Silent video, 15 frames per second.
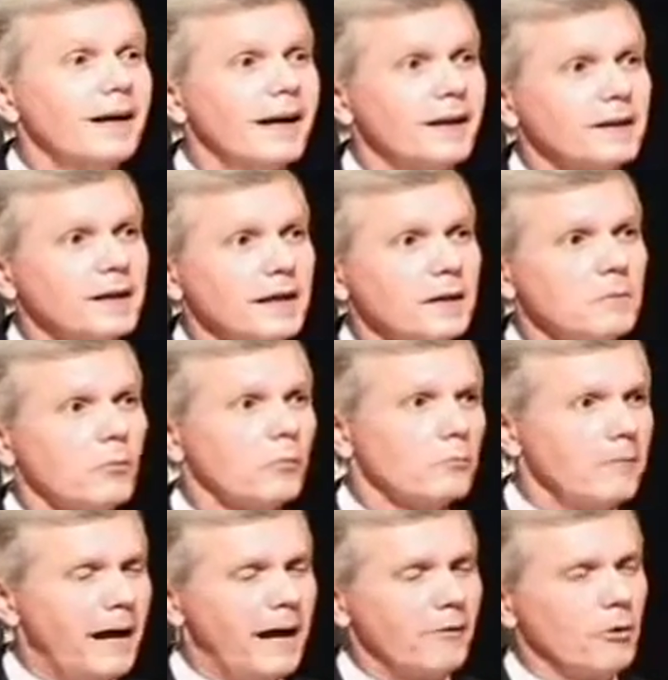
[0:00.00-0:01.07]
And again,
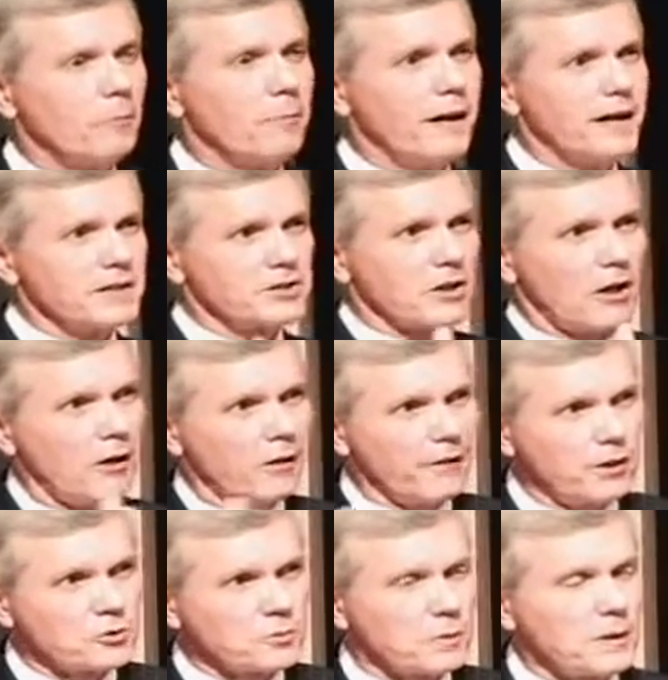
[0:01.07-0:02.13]
Myra Best, all
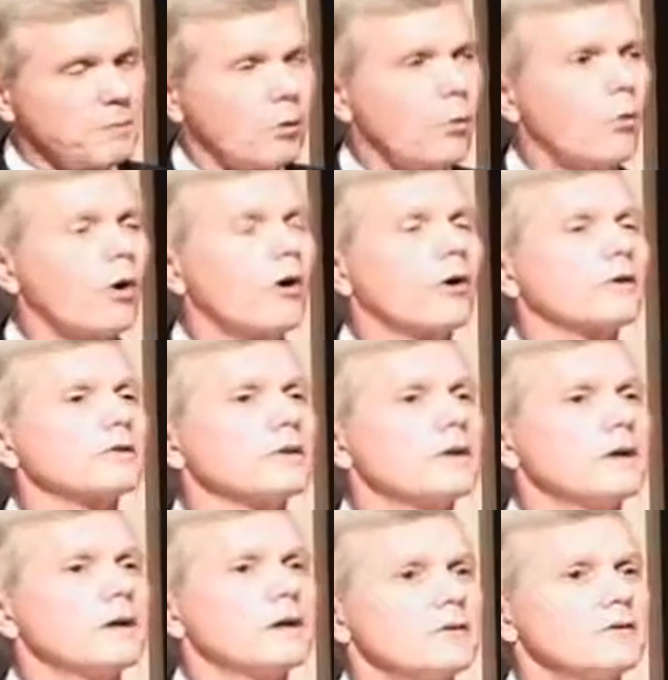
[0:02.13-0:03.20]
those people worked
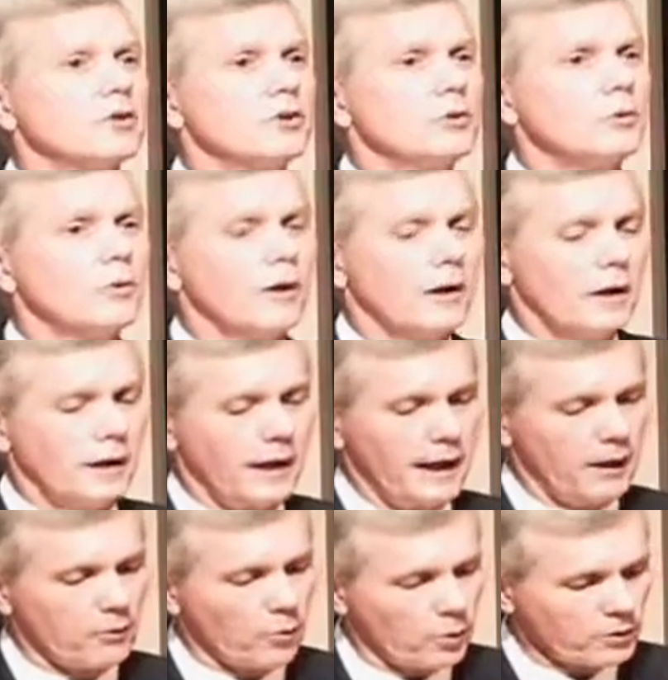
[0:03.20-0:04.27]
to
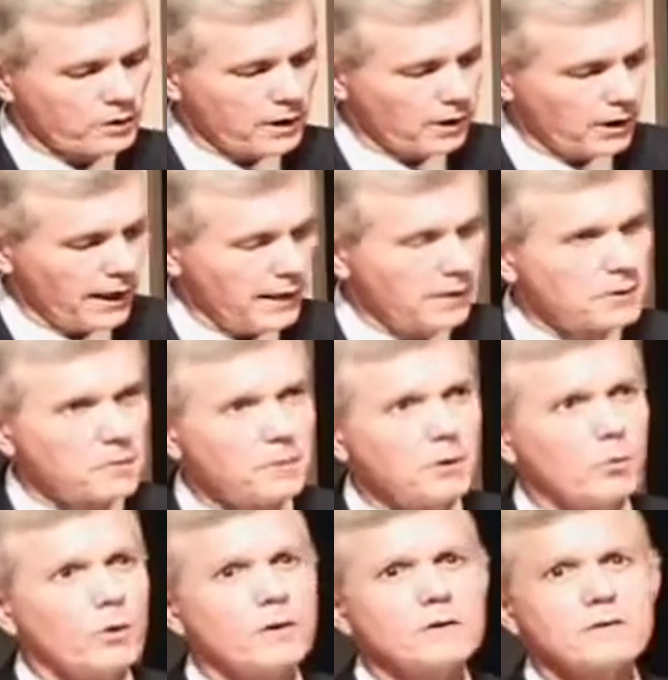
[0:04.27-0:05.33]
allow North Carolina to
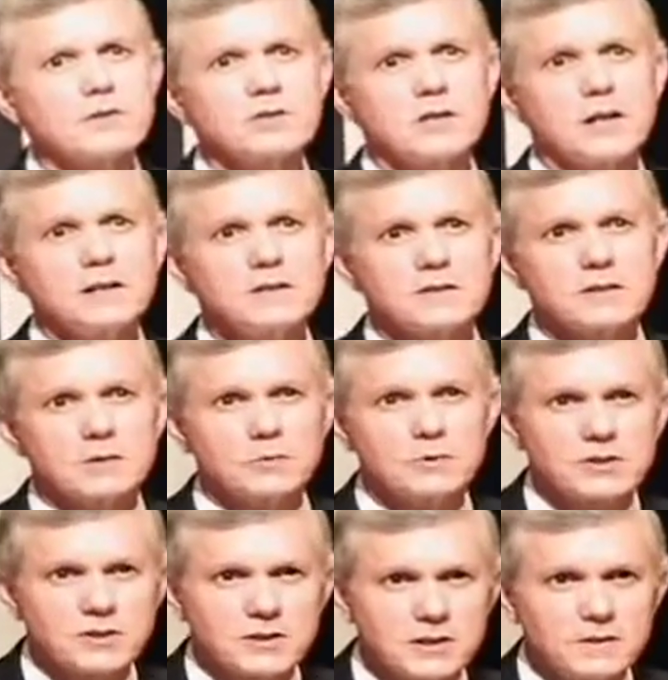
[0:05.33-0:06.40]
be one of the states that
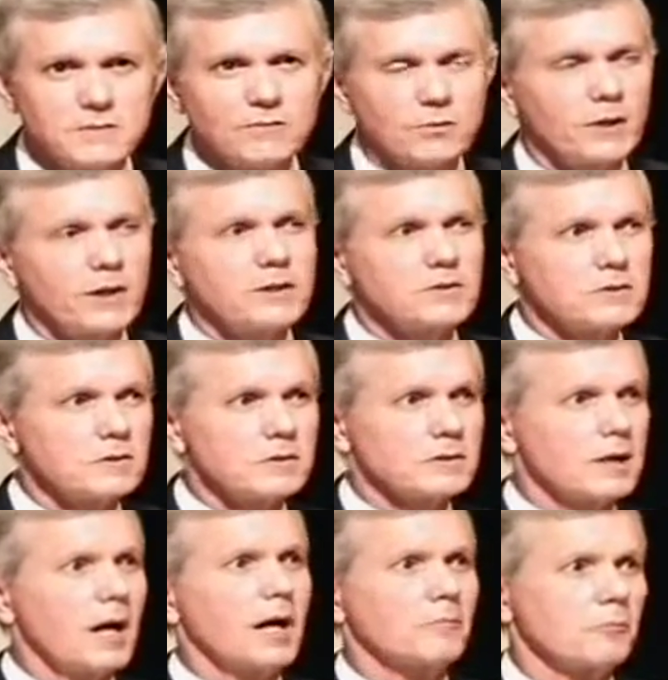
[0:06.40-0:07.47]
received the Race to the
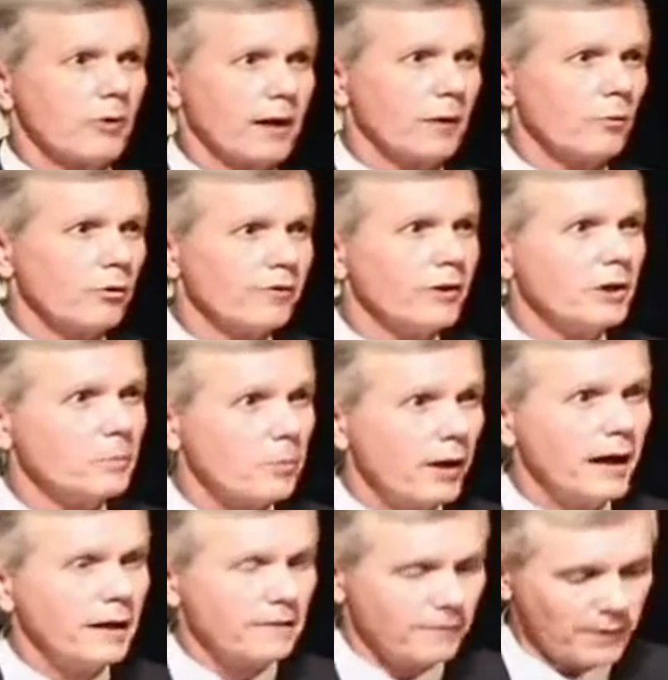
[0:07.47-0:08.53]
Top grant. We're very
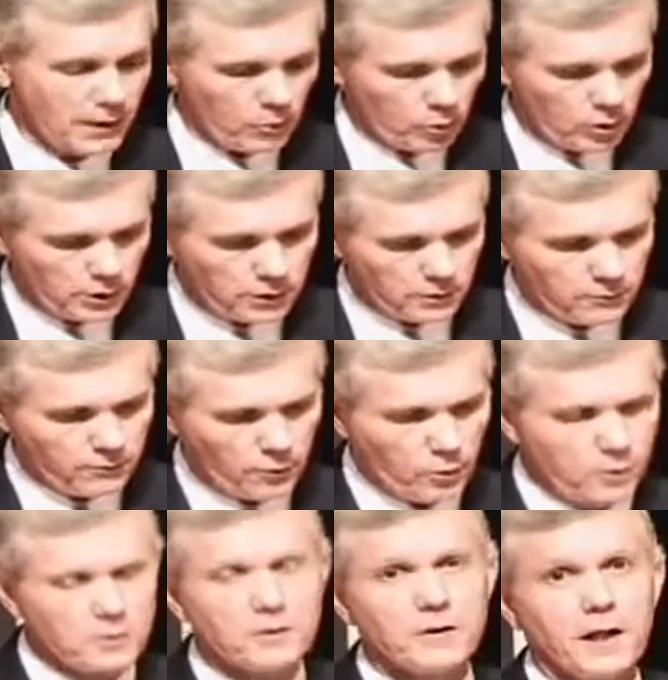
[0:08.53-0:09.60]
proud of that. We're looking
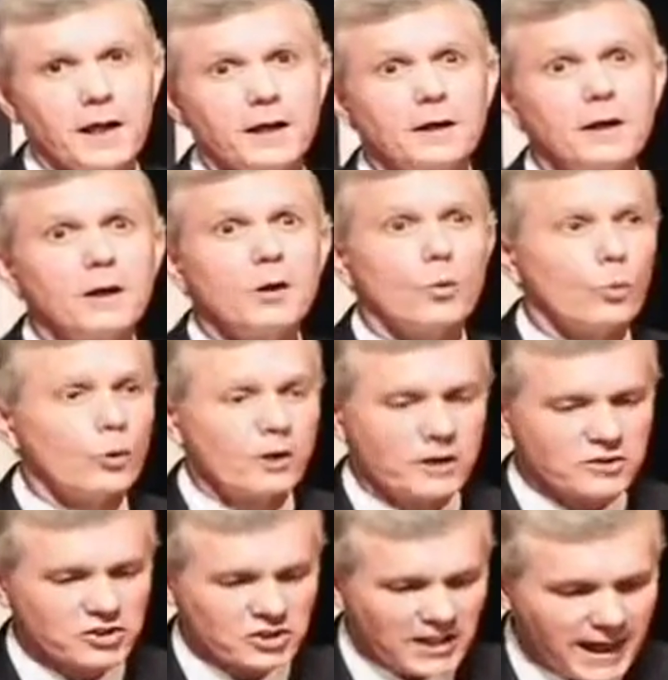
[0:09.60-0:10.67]
forward to that. We're
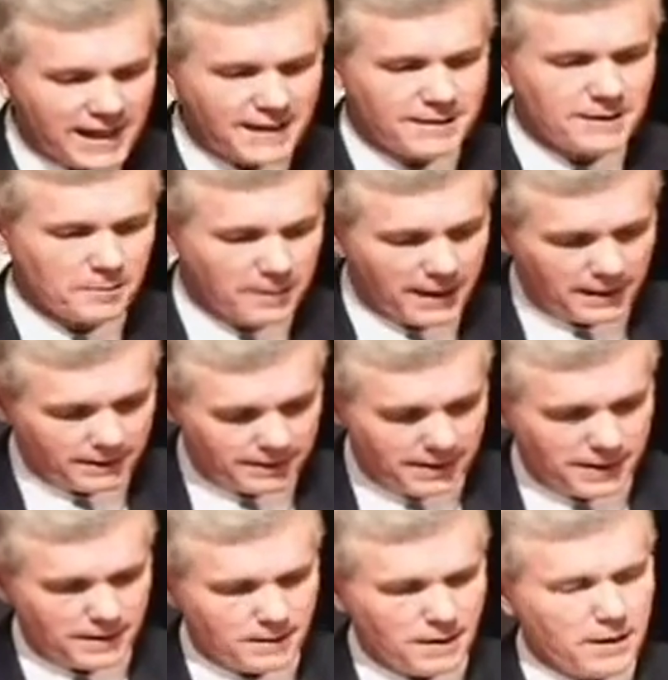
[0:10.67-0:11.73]
excited about
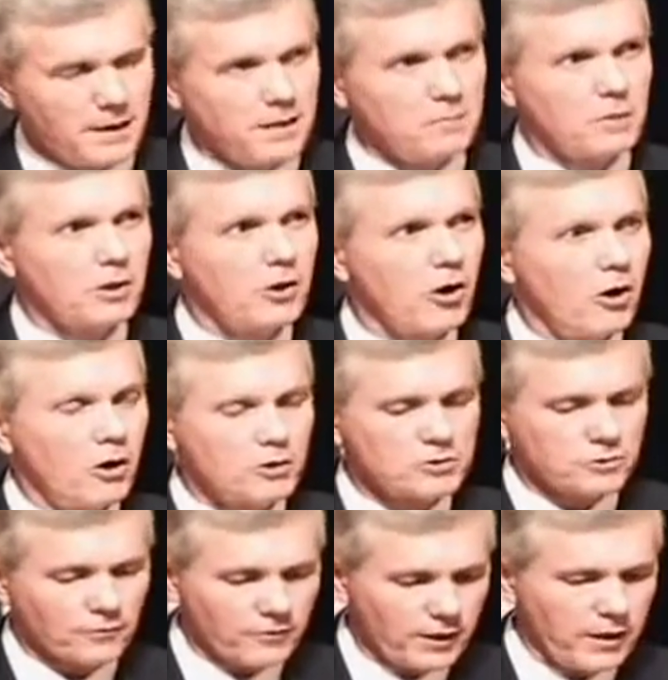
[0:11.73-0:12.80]
that. Because
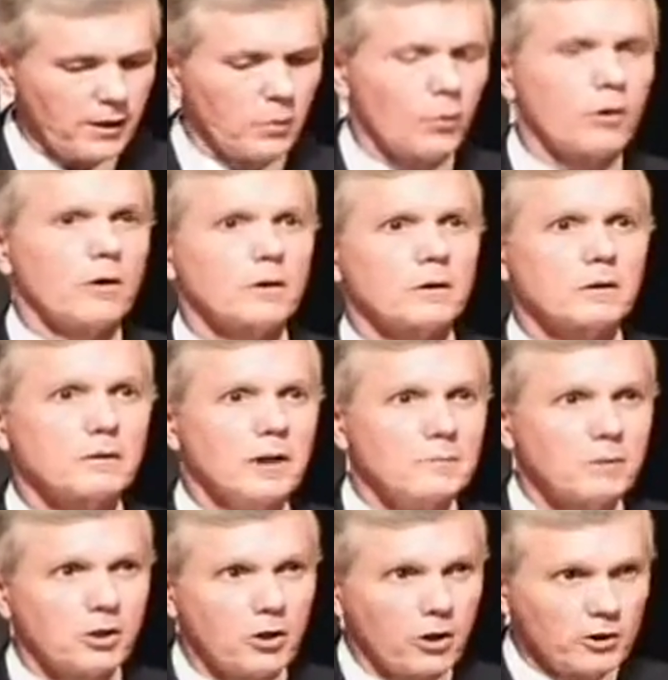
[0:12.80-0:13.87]
of their work and
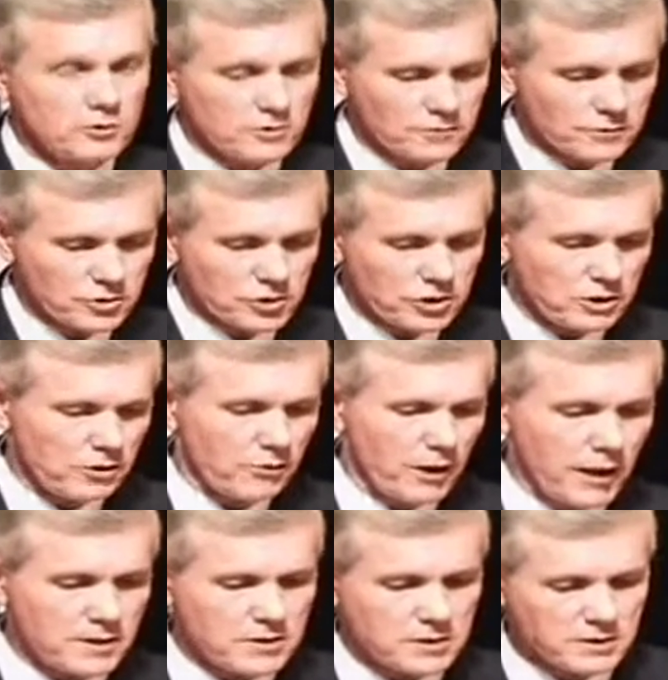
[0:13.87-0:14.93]
because of the
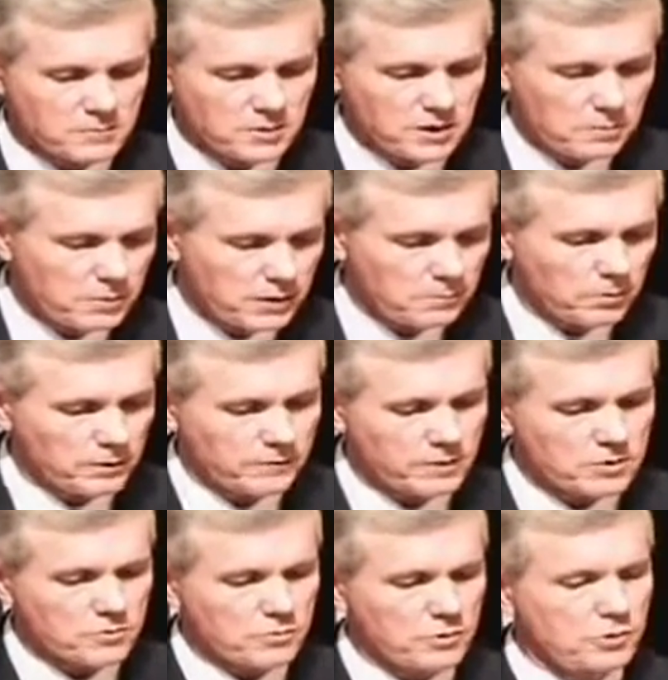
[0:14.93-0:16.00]
generosity of many people in
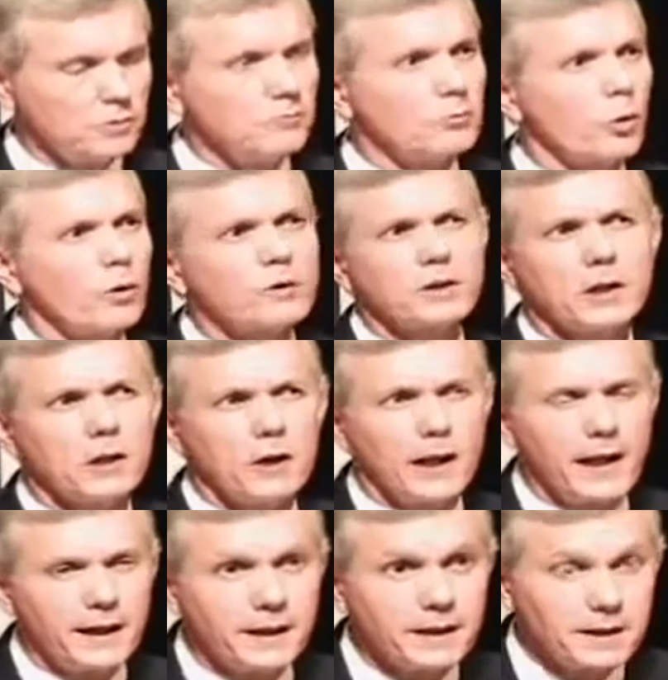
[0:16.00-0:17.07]
this room, North
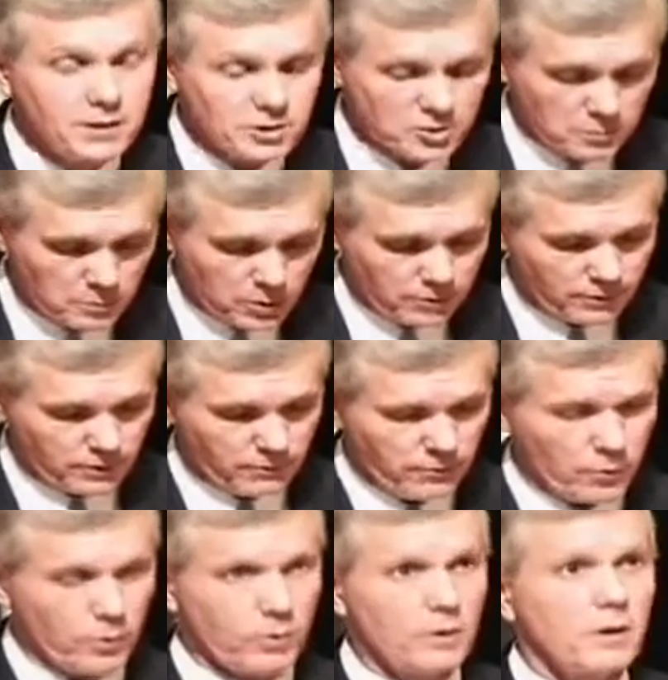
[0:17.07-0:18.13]
Carolina is moving
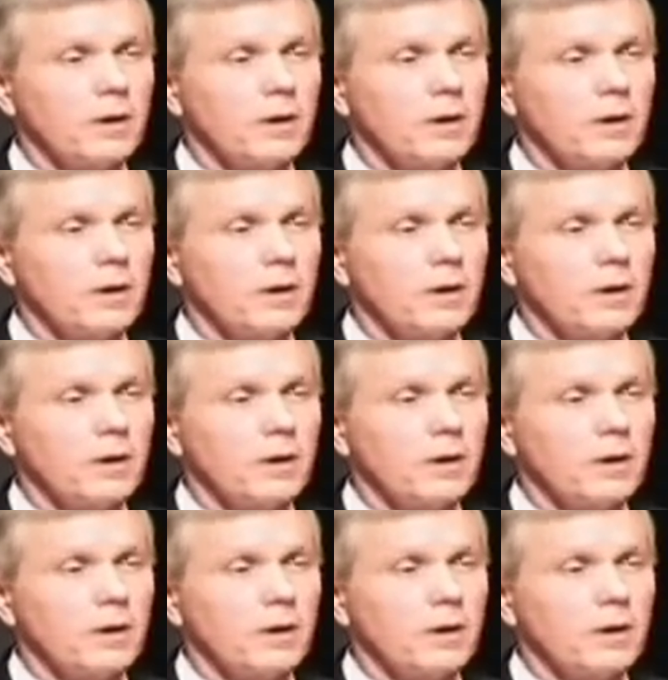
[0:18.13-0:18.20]
forward.